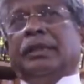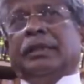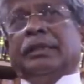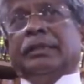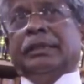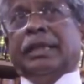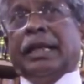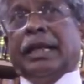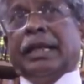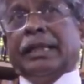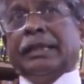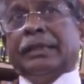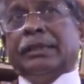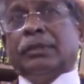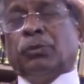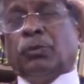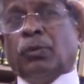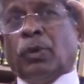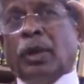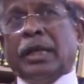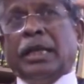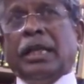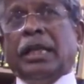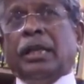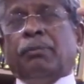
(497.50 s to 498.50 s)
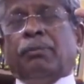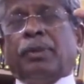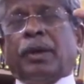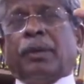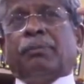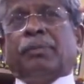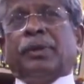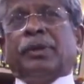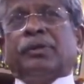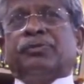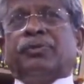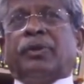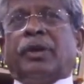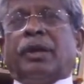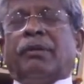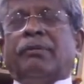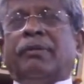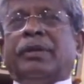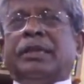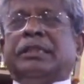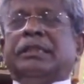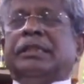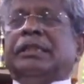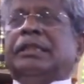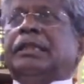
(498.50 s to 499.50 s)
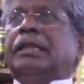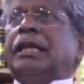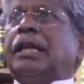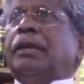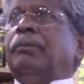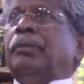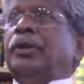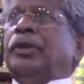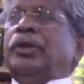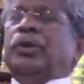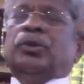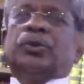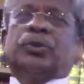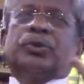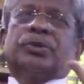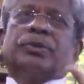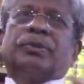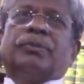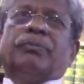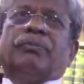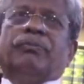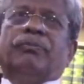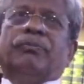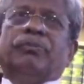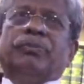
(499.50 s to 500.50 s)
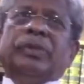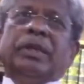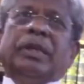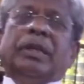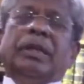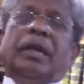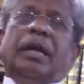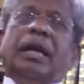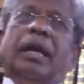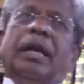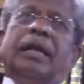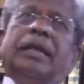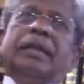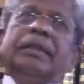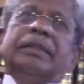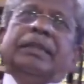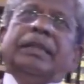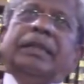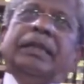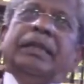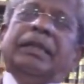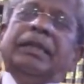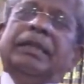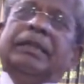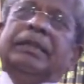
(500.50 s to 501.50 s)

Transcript: That is the only purpose for which it can be used. The,